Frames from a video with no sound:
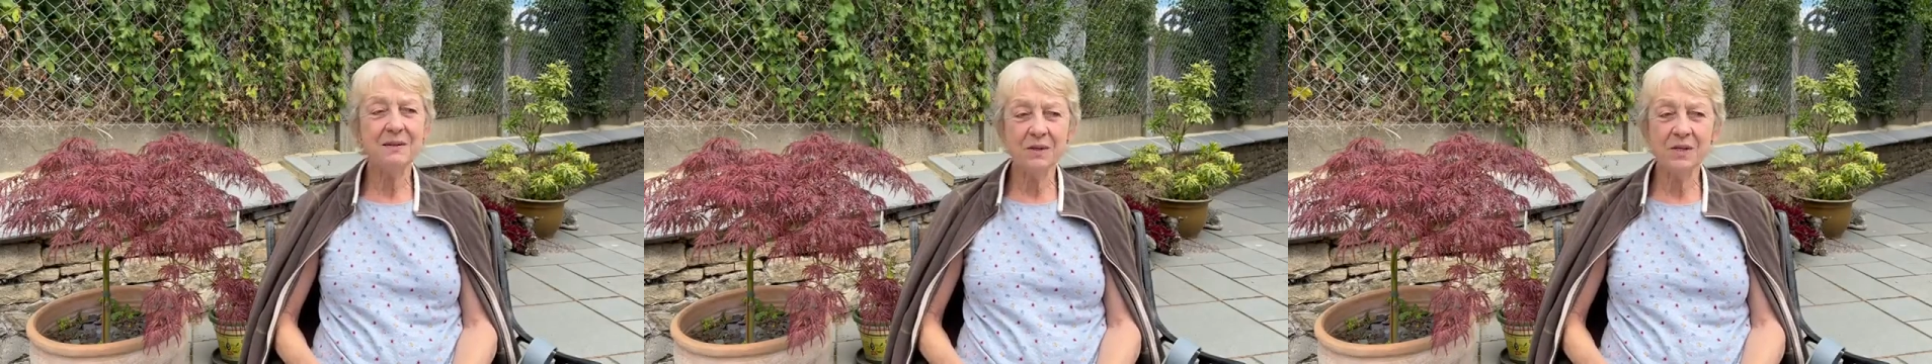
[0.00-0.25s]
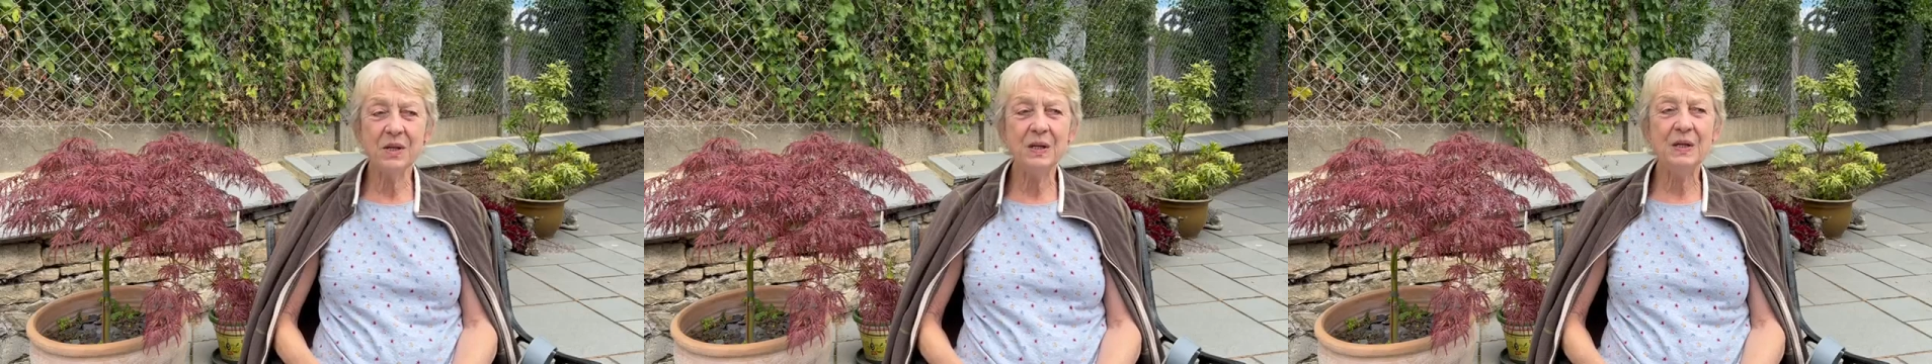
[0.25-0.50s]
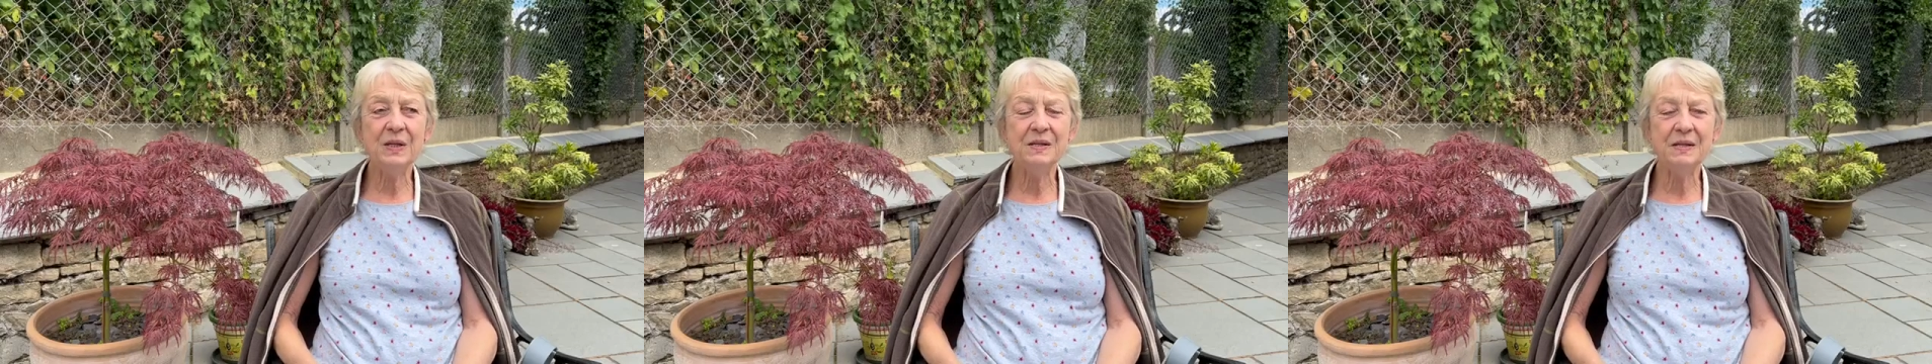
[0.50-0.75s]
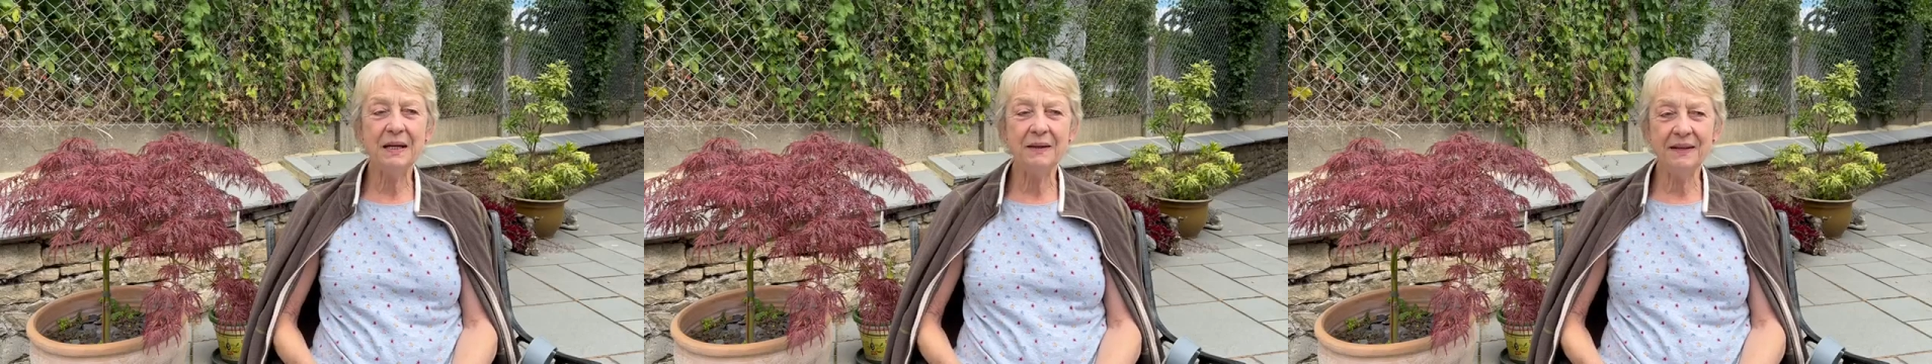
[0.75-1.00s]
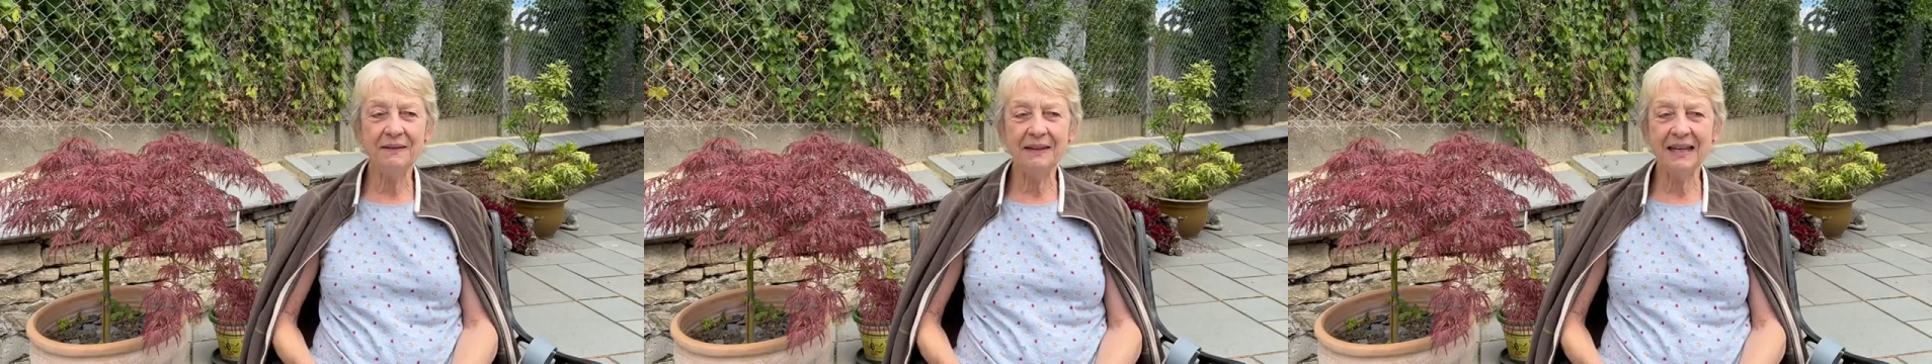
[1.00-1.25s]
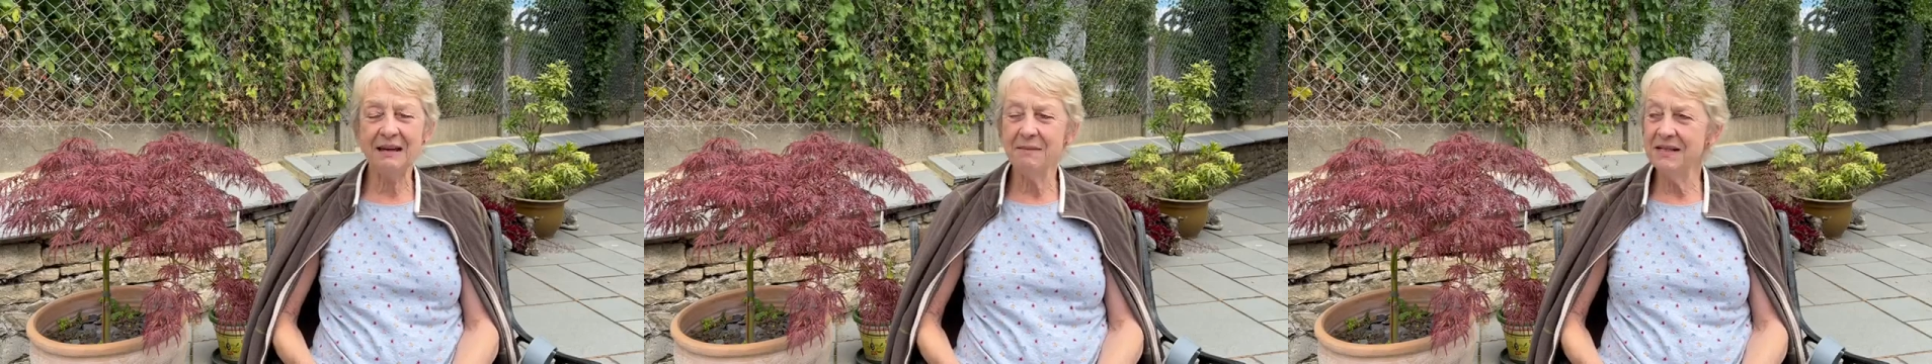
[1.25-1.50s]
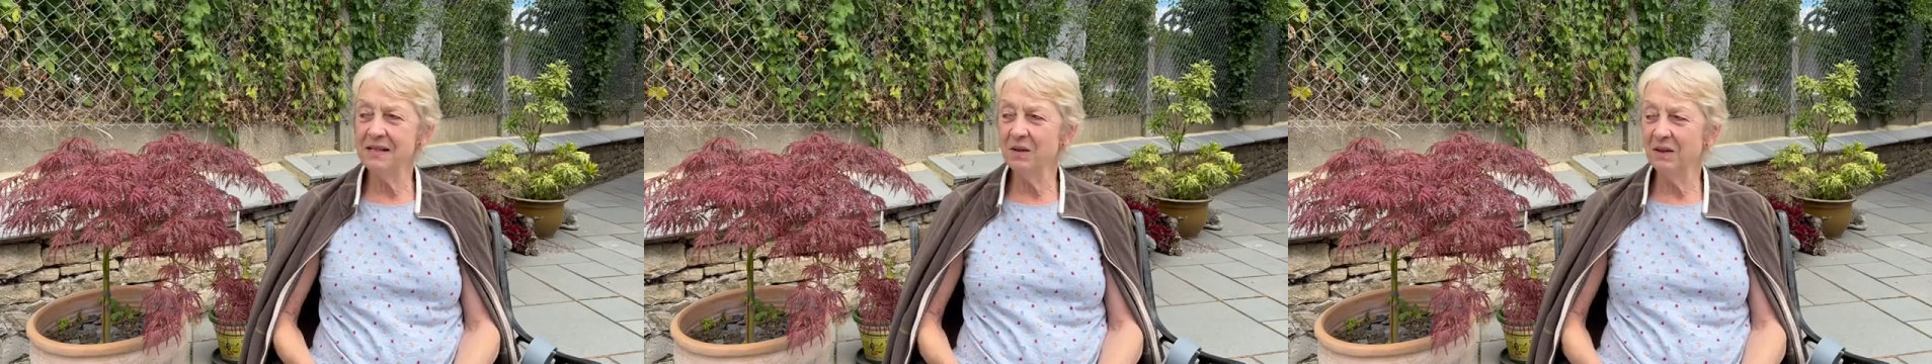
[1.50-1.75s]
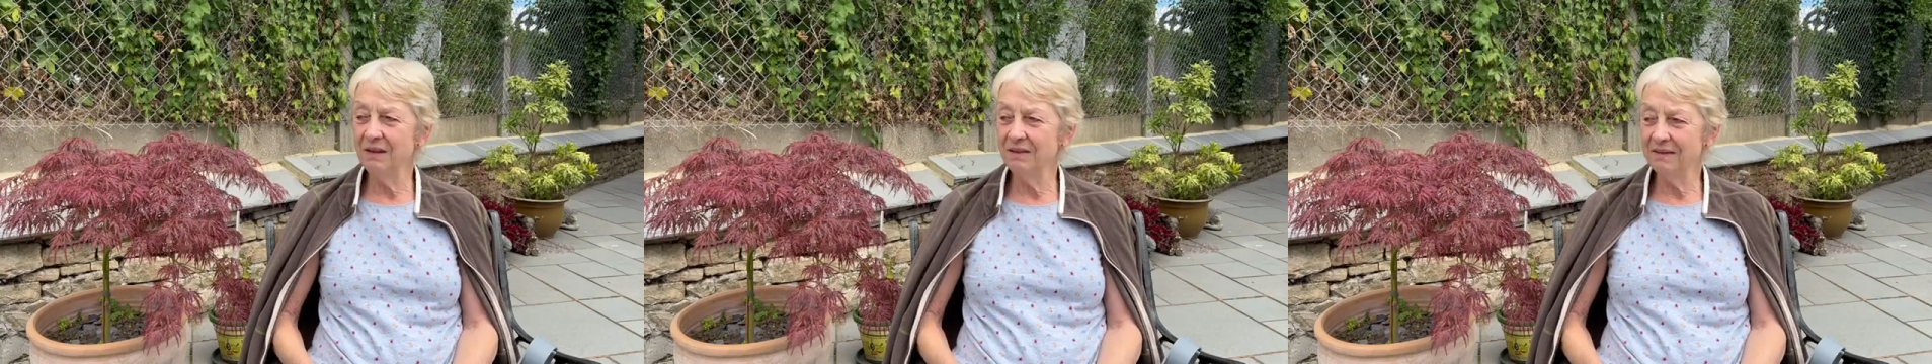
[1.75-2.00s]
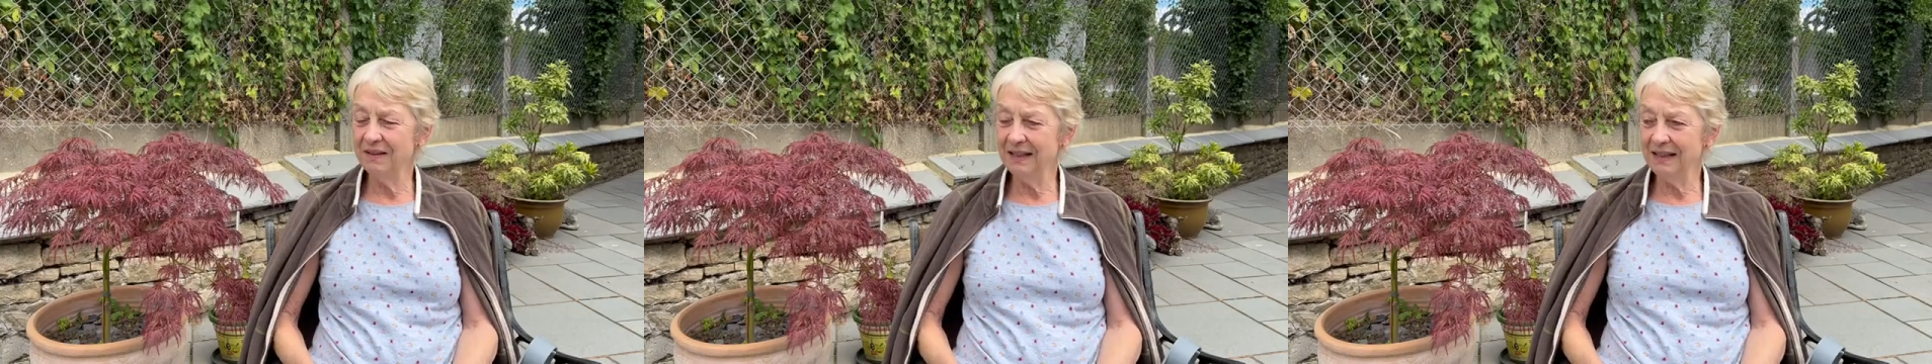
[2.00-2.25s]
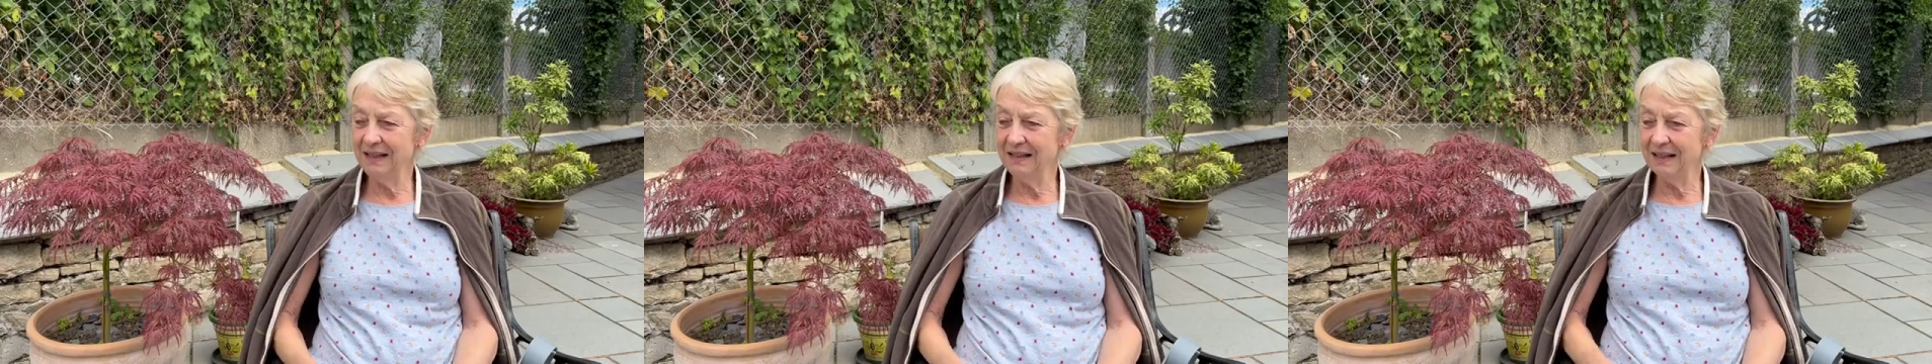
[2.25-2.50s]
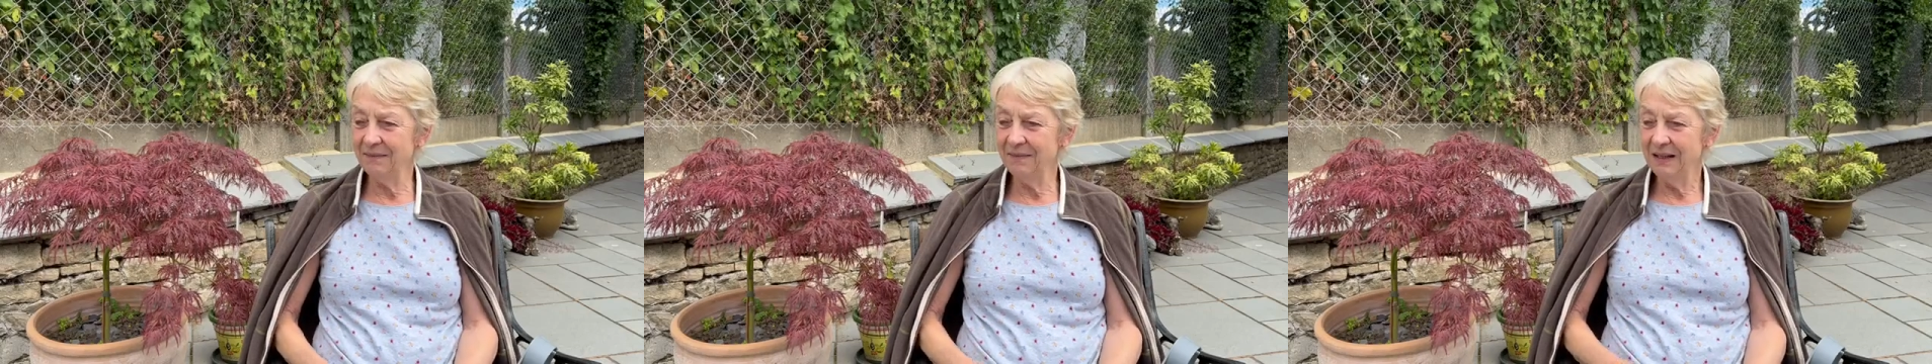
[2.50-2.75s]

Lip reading: That was good. They came and did all of the,